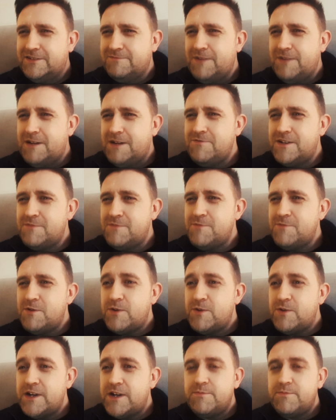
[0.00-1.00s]
made me feel a bit
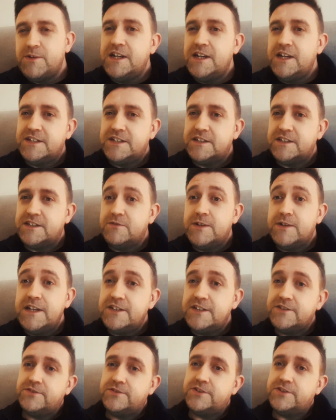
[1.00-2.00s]
weird. But he said that when
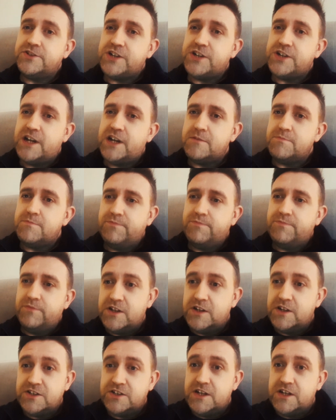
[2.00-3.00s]
he saw the shadow,
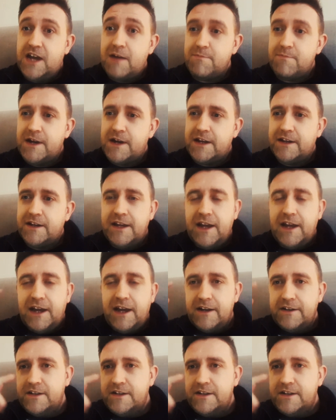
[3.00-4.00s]
this hat man, it
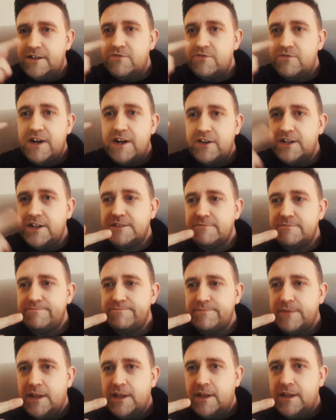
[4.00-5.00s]
had the red
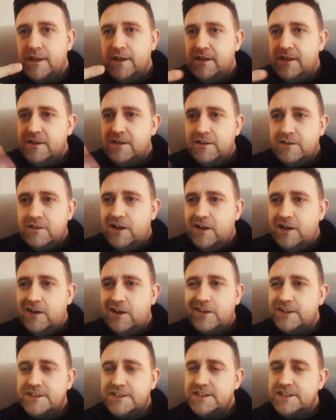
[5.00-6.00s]
eyes.
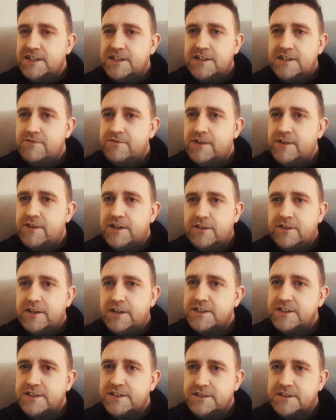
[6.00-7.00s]
I didn't see any
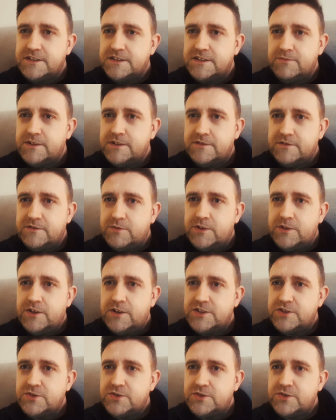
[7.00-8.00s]
red eyes when
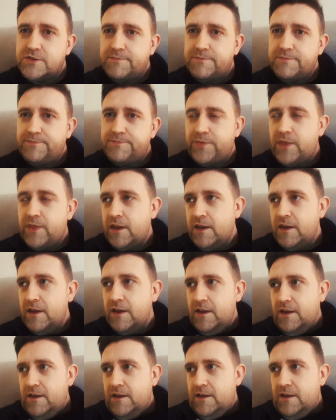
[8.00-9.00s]
I saw it.
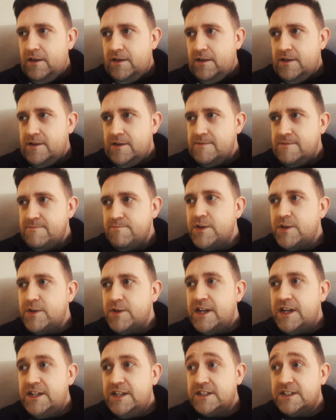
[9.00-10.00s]
But
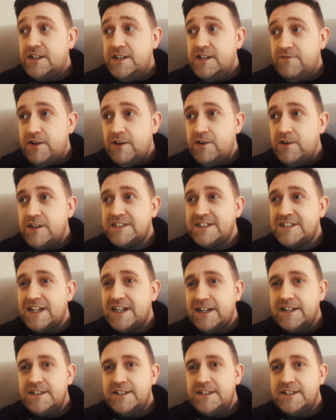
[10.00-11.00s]
he said that he felt
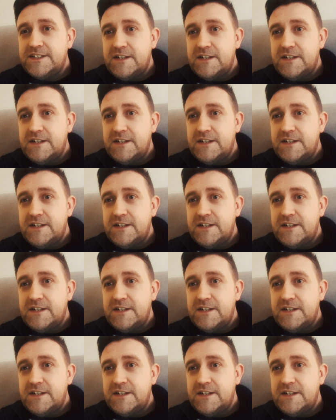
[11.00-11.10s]
exactly the